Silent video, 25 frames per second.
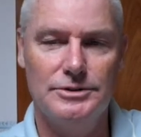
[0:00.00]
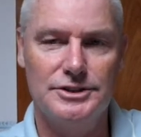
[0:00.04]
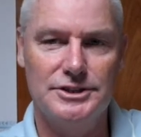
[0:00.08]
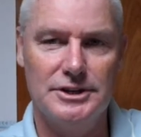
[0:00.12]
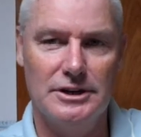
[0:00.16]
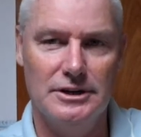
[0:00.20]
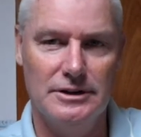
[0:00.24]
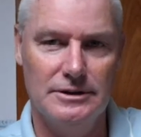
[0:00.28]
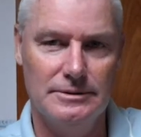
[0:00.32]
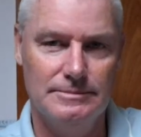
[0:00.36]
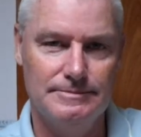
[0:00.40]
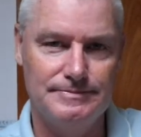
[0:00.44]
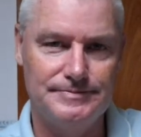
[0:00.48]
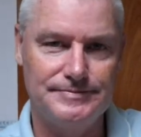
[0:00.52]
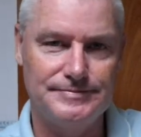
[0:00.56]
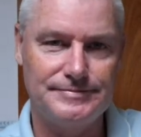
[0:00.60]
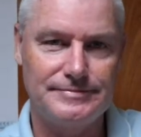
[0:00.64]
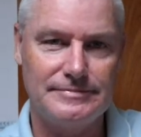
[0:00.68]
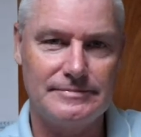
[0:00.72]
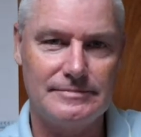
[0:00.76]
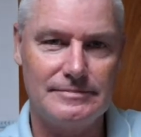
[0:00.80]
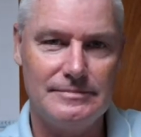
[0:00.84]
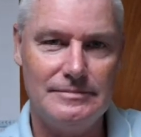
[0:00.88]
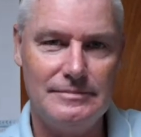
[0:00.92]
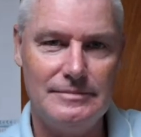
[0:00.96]
So
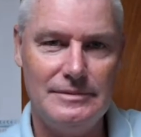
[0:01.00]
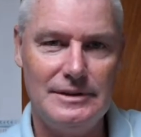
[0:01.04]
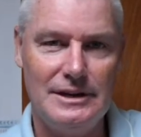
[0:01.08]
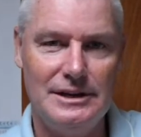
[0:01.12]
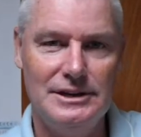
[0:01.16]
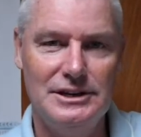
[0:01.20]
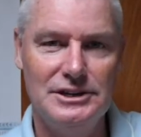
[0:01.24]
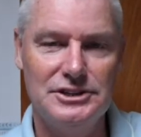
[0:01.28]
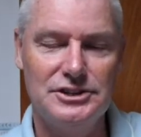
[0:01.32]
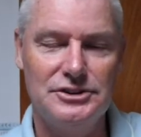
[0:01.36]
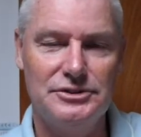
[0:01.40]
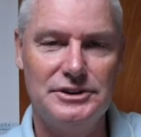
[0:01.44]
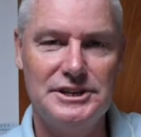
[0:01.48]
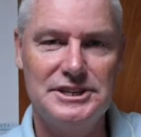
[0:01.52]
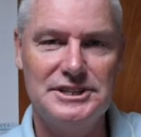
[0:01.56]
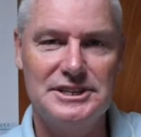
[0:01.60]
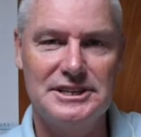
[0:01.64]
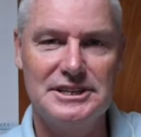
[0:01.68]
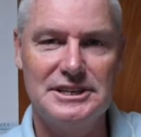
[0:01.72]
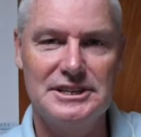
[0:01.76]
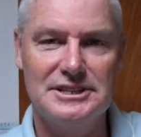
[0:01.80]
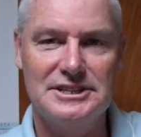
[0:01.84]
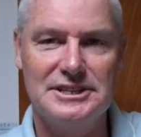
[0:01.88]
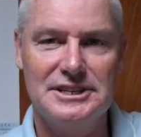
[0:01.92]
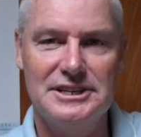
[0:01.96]

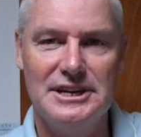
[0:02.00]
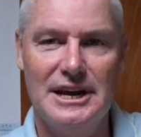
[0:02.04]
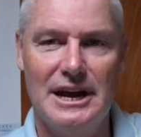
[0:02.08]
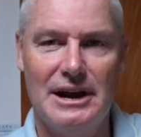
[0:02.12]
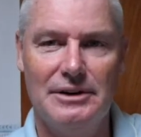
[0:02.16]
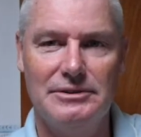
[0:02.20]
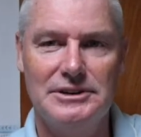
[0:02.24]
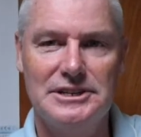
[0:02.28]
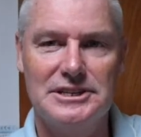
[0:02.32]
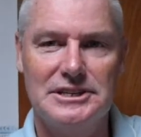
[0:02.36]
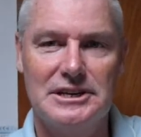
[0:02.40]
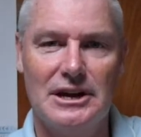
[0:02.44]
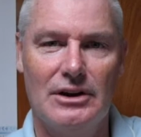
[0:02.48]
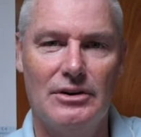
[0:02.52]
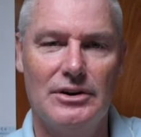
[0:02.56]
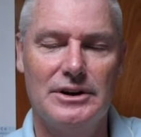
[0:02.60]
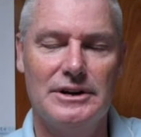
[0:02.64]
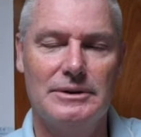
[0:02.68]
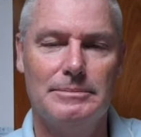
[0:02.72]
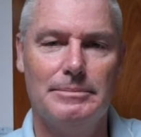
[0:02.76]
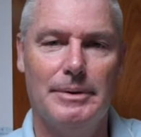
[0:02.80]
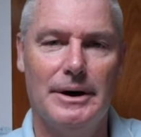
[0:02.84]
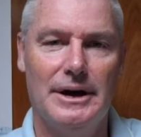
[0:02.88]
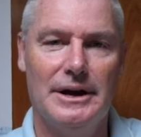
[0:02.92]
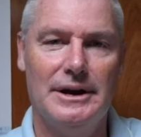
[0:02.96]
interesting to see how he's
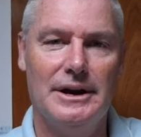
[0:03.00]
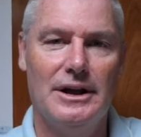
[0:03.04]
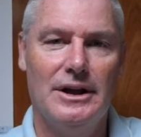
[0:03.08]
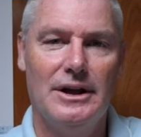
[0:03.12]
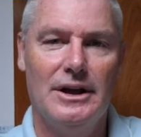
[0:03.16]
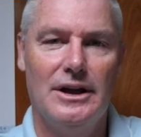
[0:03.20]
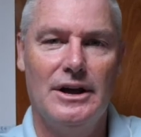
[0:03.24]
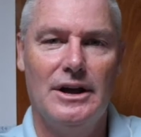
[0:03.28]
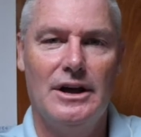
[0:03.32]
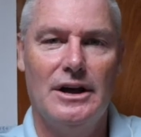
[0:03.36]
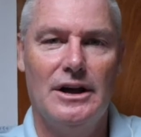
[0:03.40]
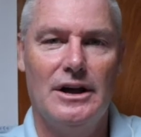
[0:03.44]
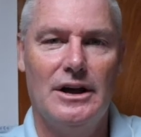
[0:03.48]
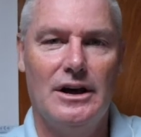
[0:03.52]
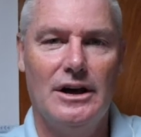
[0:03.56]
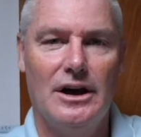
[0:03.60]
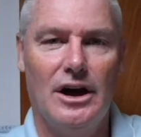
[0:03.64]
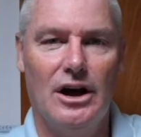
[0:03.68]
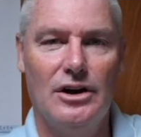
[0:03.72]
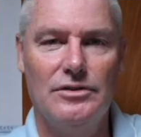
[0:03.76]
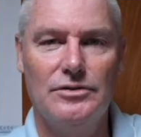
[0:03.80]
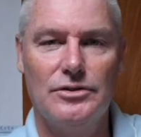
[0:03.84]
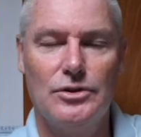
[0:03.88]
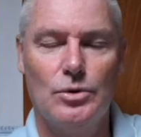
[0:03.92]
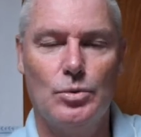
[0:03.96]
going. But
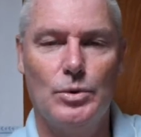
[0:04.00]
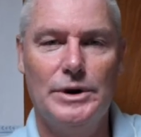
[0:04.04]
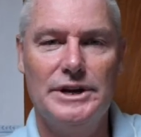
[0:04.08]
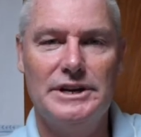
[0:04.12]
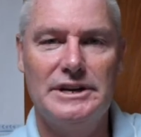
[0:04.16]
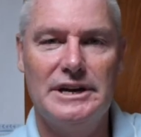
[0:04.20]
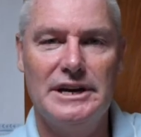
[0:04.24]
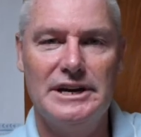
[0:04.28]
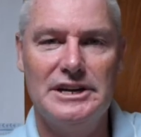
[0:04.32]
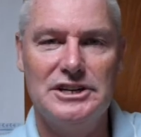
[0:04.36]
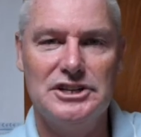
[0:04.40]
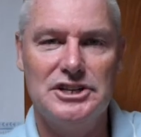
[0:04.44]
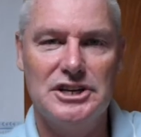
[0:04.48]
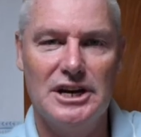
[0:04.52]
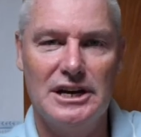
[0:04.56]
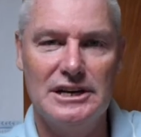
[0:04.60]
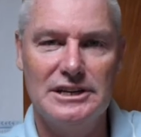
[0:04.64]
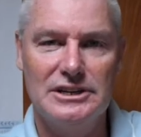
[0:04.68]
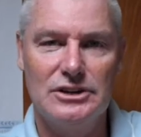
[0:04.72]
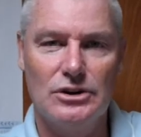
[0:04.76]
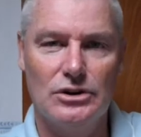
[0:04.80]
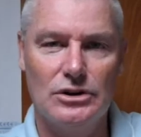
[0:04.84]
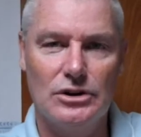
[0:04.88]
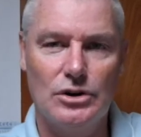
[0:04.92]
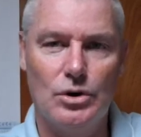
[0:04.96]
over the weekend,
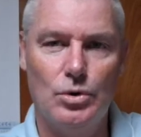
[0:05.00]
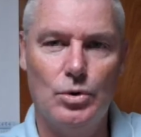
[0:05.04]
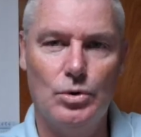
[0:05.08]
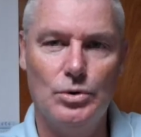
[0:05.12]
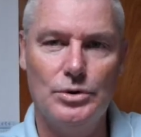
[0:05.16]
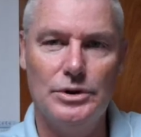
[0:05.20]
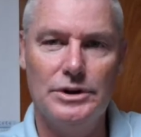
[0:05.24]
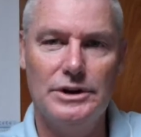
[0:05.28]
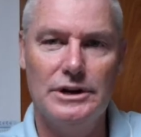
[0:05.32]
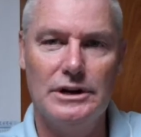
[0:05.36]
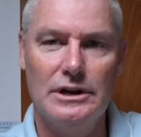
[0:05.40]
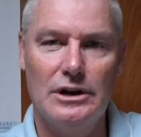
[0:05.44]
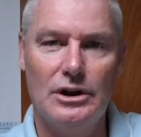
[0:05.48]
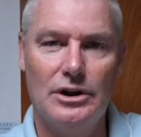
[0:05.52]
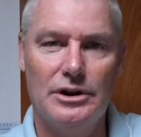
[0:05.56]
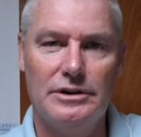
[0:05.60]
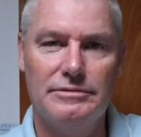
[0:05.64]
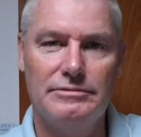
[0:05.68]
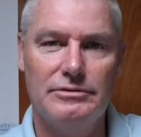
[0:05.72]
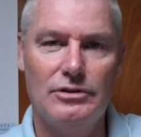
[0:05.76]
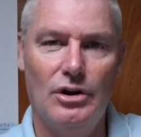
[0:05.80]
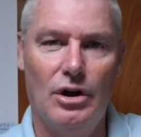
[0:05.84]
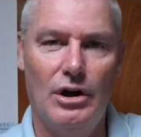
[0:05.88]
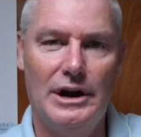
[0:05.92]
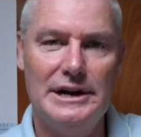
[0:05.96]
Charlie got caught in a lot
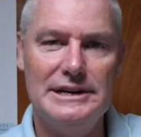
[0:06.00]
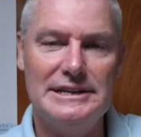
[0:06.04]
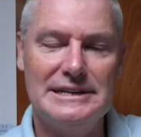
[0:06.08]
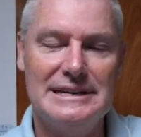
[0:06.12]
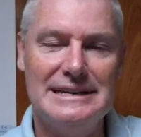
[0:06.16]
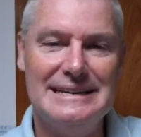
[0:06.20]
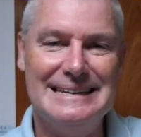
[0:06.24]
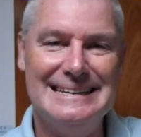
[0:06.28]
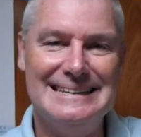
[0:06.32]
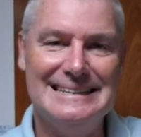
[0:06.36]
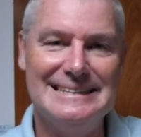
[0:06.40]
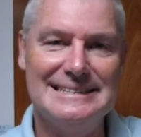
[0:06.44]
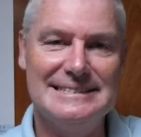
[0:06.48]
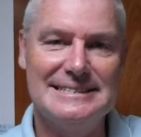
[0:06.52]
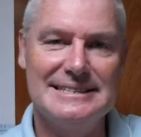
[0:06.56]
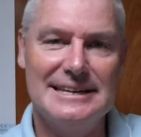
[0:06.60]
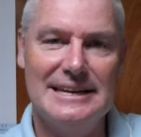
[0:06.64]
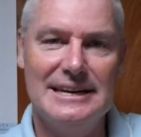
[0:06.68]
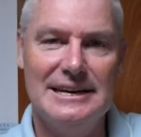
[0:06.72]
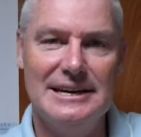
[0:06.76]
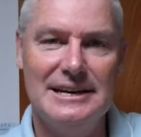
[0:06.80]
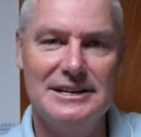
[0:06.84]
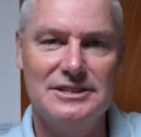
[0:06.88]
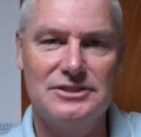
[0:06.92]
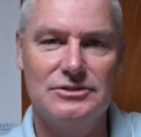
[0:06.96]
of light airs.
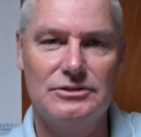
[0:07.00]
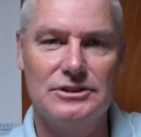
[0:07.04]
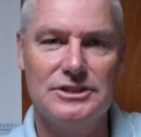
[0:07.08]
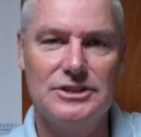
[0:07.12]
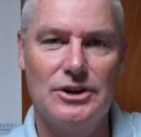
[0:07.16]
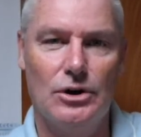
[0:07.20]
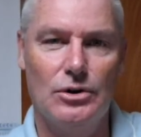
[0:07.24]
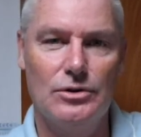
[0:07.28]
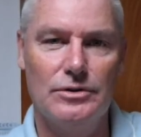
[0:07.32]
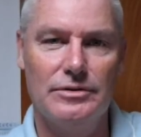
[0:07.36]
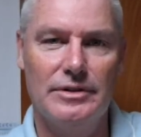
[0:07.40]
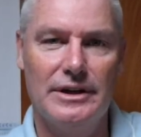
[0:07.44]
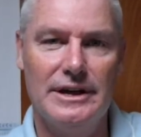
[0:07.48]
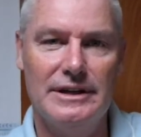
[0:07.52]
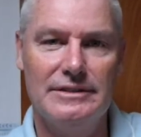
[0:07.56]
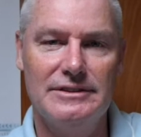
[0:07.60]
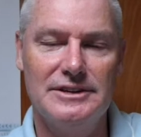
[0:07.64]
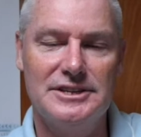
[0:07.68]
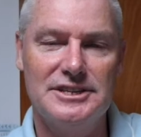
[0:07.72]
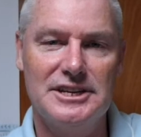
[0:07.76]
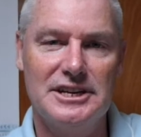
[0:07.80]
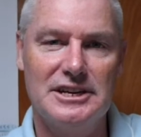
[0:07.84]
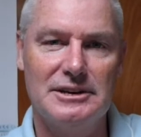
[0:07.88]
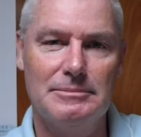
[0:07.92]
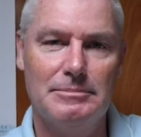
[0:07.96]
And as a result of that, the
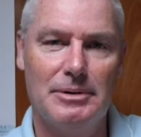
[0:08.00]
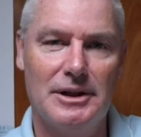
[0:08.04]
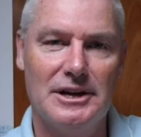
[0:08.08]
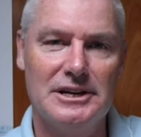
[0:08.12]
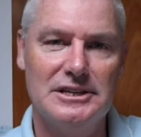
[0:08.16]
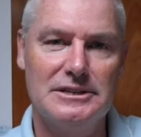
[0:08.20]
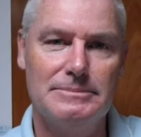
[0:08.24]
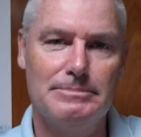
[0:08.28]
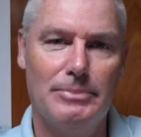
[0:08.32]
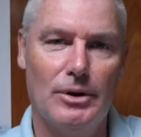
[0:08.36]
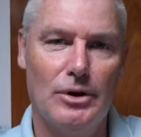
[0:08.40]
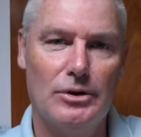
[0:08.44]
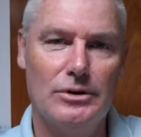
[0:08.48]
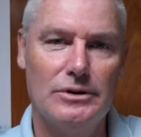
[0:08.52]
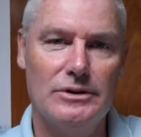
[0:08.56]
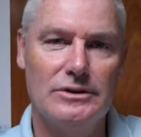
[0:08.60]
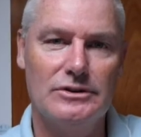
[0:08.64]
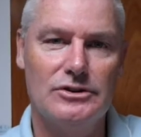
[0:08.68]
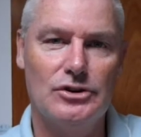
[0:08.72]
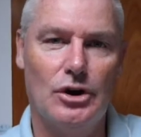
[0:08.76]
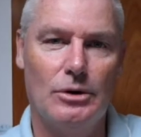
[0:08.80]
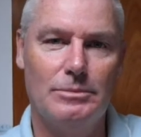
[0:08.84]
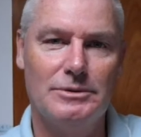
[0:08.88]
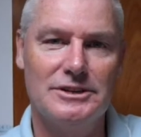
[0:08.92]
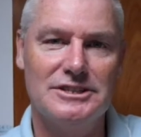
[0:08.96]
second place boat,
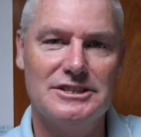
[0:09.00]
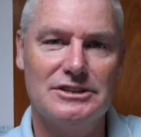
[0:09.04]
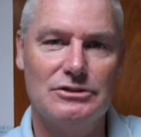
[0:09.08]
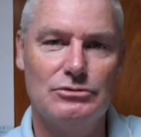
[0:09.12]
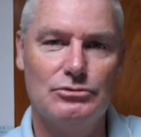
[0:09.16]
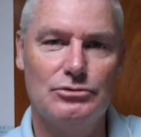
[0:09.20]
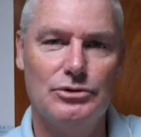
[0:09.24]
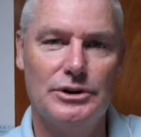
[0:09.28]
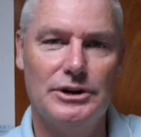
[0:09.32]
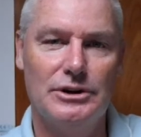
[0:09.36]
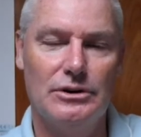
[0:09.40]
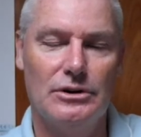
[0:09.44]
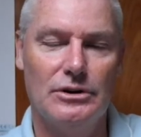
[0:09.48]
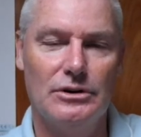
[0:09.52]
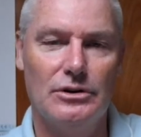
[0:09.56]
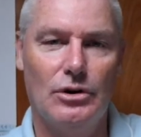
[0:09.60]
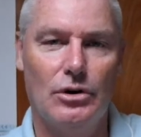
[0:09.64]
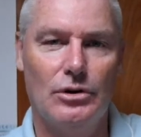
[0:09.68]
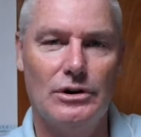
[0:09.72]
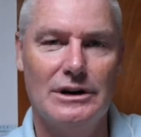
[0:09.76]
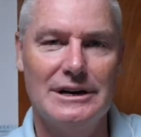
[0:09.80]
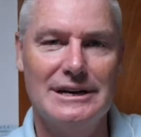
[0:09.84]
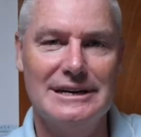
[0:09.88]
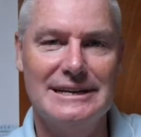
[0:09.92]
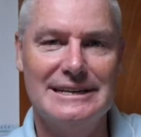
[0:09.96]
Thomas Rion,
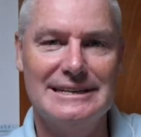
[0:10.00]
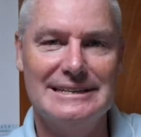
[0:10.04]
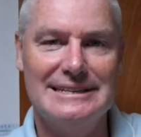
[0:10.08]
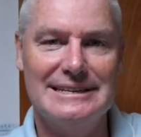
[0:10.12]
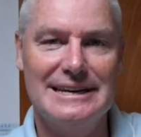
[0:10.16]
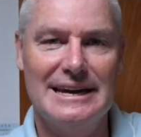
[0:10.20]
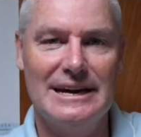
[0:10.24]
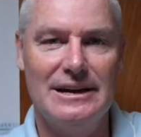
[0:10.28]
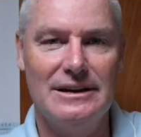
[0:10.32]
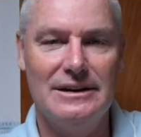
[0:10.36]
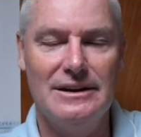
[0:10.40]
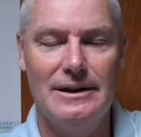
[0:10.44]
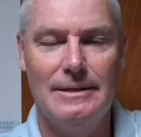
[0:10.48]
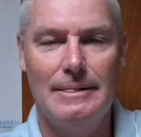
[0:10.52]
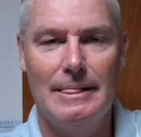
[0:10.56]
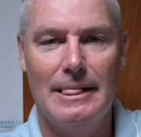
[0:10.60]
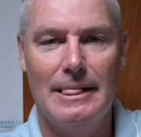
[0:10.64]
on linked out.